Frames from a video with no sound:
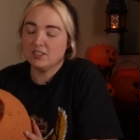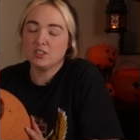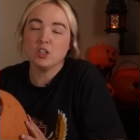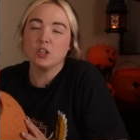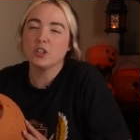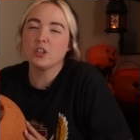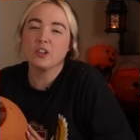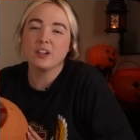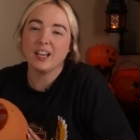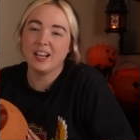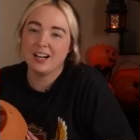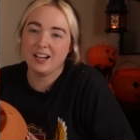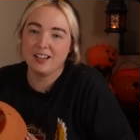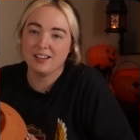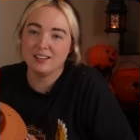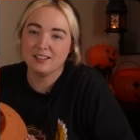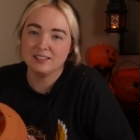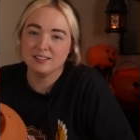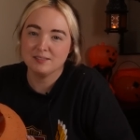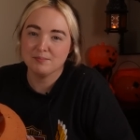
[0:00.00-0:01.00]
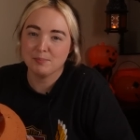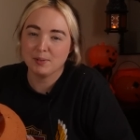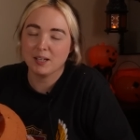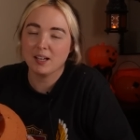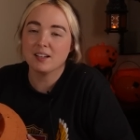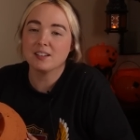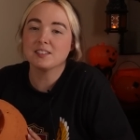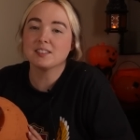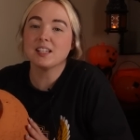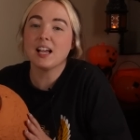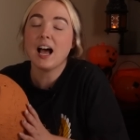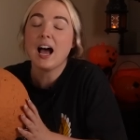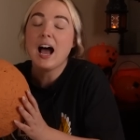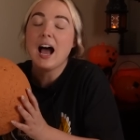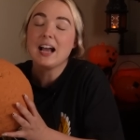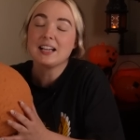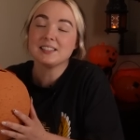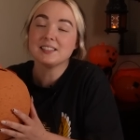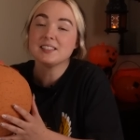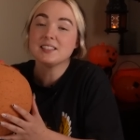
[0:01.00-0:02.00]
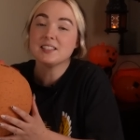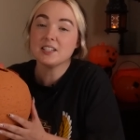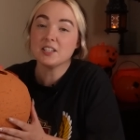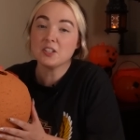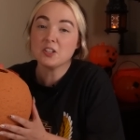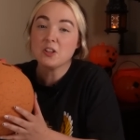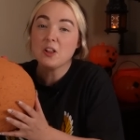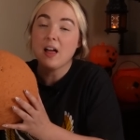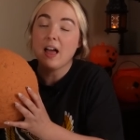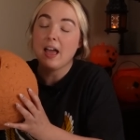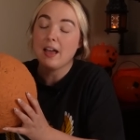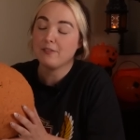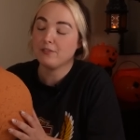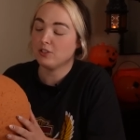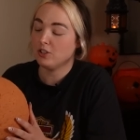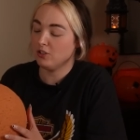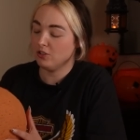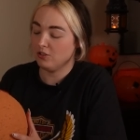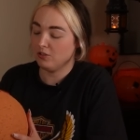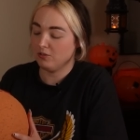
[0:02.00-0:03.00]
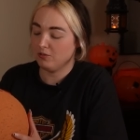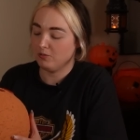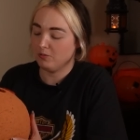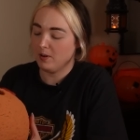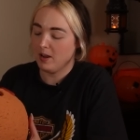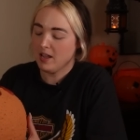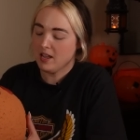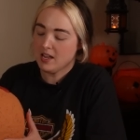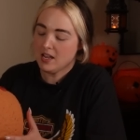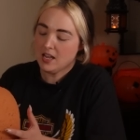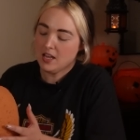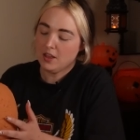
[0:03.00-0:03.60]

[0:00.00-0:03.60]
That's all you're getting because I still have to do